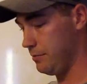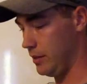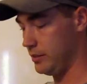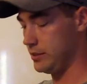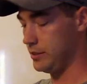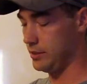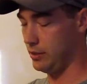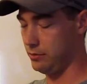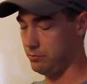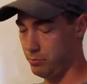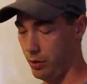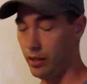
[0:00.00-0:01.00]
since
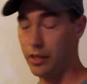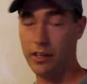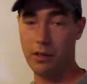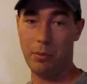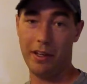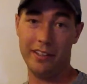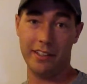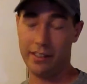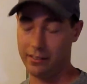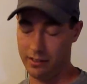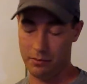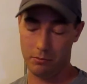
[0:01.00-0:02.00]
I'll probably end up painting
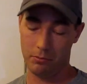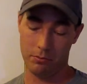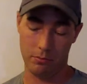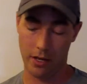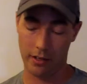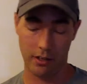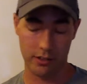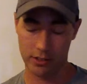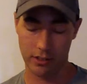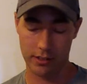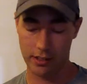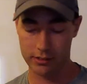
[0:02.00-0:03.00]
it, and my car's
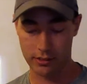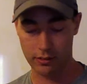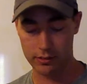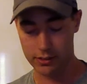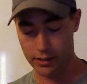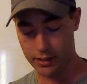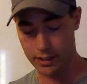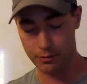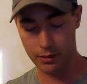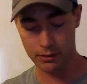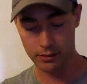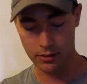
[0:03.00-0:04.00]
got dings all inside anyway.